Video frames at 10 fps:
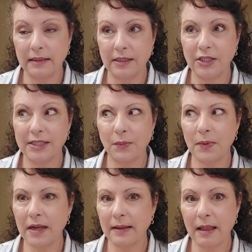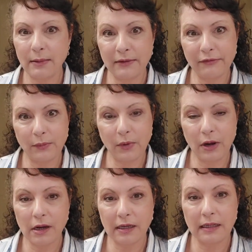And she said, but I'm coming from
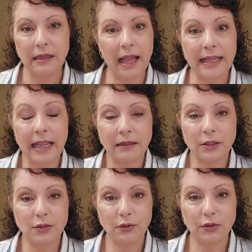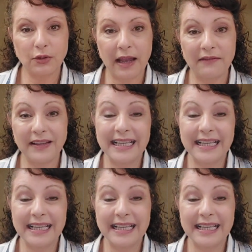work. I can't control traffic.